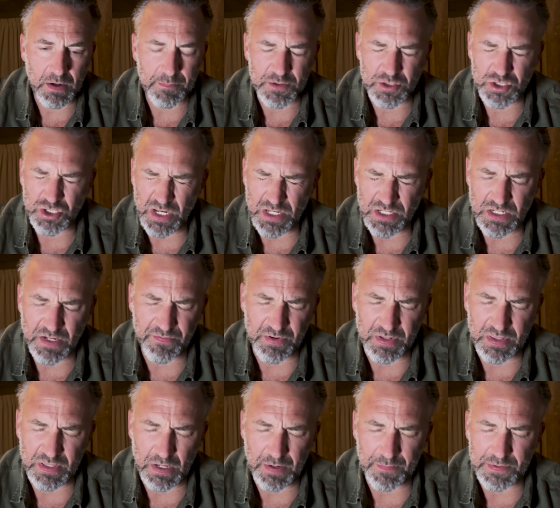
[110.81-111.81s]
I must change
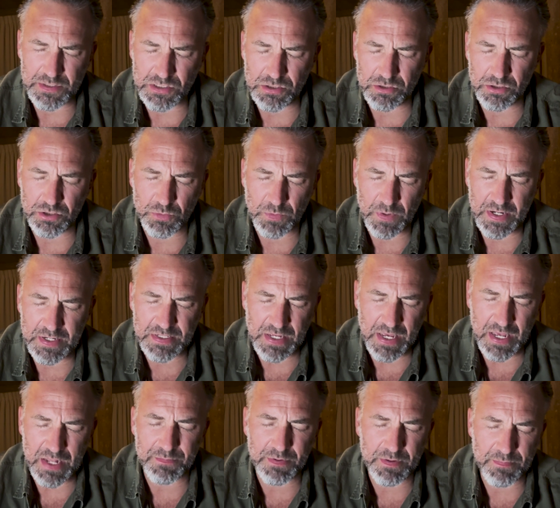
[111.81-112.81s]
everything. I must lose weight
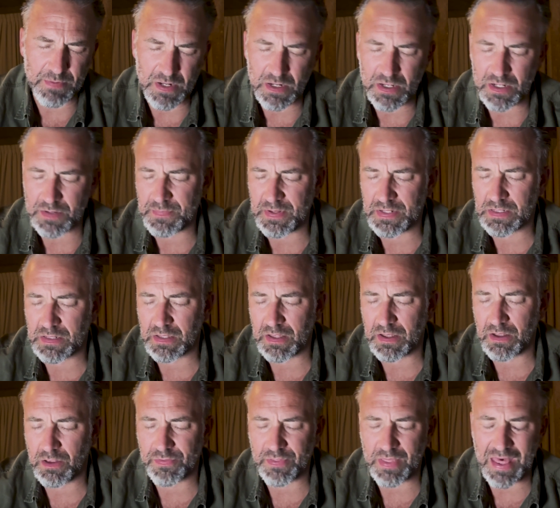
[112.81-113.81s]
and be better at mental
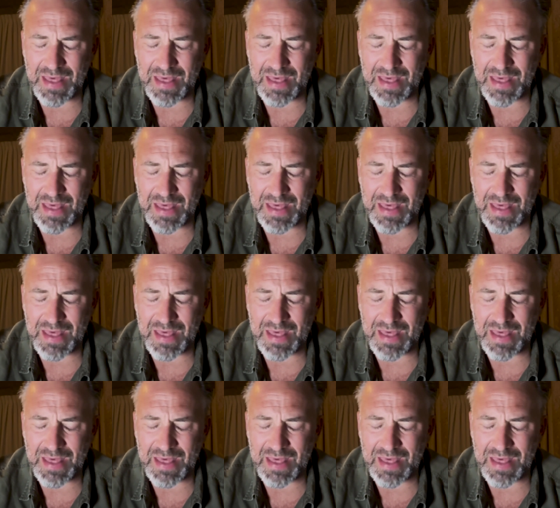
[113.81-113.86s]
health